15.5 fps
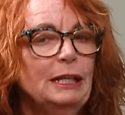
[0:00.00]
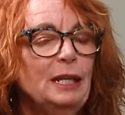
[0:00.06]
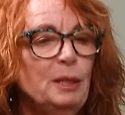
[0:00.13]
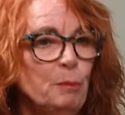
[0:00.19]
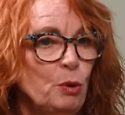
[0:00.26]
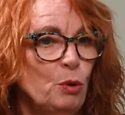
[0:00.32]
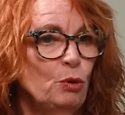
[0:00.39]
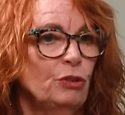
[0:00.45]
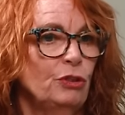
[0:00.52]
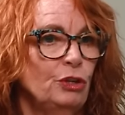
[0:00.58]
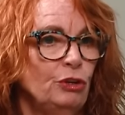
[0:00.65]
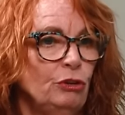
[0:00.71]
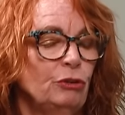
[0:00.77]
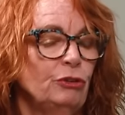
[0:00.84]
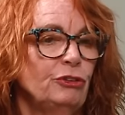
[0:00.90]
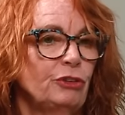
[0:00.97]
important that
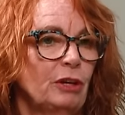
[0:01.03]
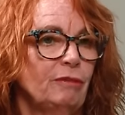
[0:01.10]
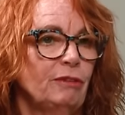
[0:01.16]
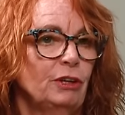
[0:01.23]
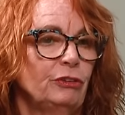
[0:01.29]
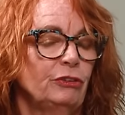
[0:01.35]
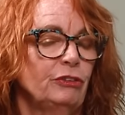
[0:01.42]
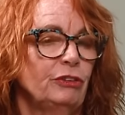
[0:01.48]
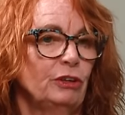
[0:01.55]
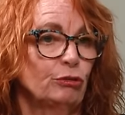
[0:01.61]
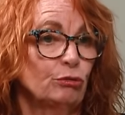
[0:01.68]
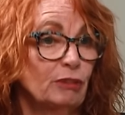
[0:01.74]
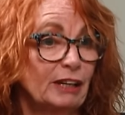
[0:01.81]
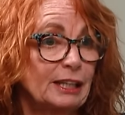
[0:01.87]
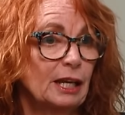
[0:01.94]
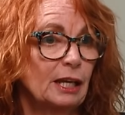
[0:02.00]
neurodiversity is
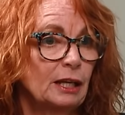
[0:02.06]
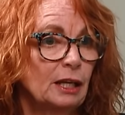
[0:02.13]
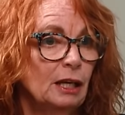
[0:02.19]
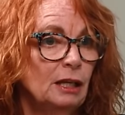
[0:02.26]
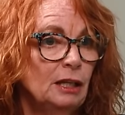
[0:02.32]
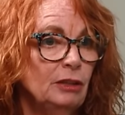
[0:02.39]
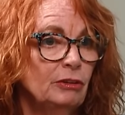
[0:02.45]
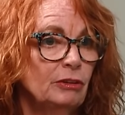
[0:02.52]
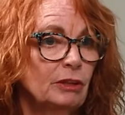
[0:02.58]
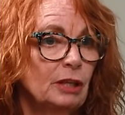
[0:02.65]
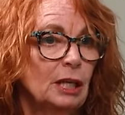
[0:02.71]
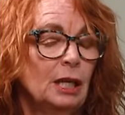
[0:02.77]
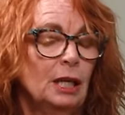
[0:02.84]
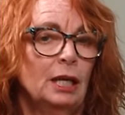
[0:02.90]
recognized.